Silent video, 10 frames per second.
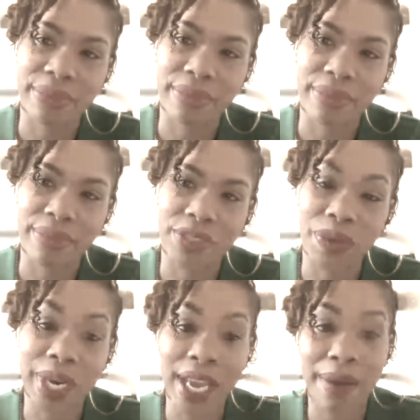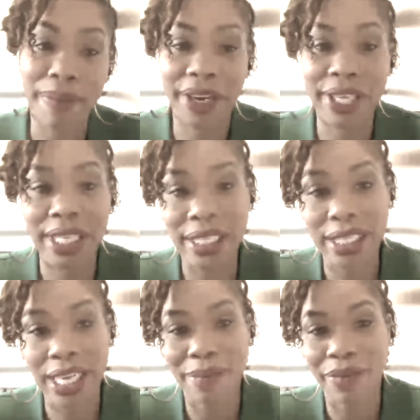so when I got married this
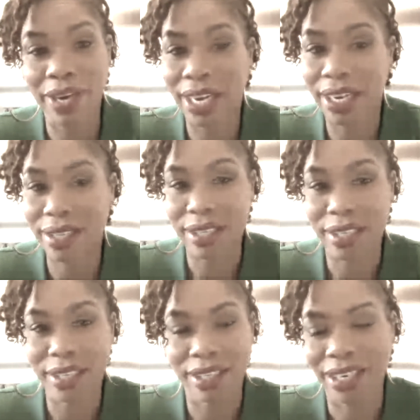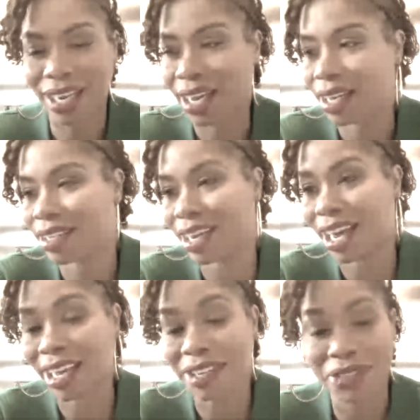time around,
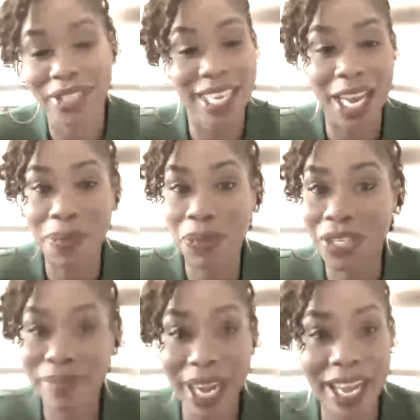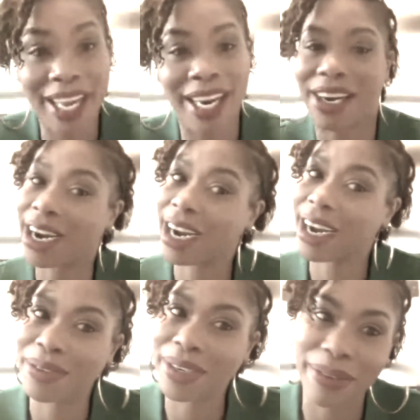it was the same rules in my head. Like, all right,
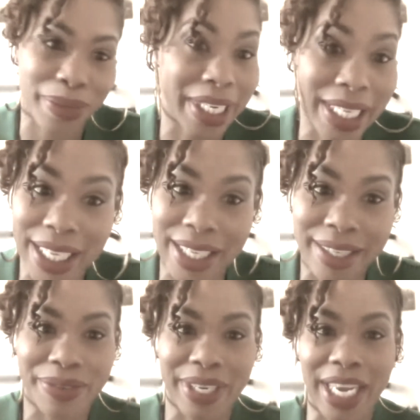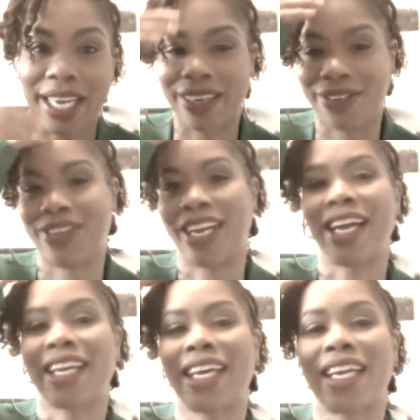we're in this. We're
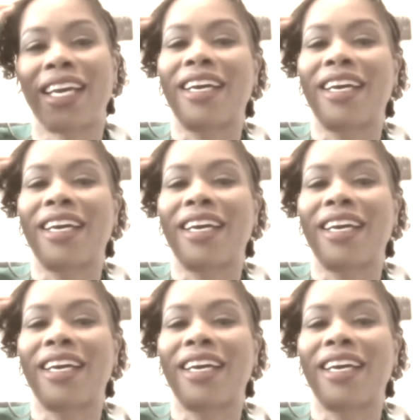not getting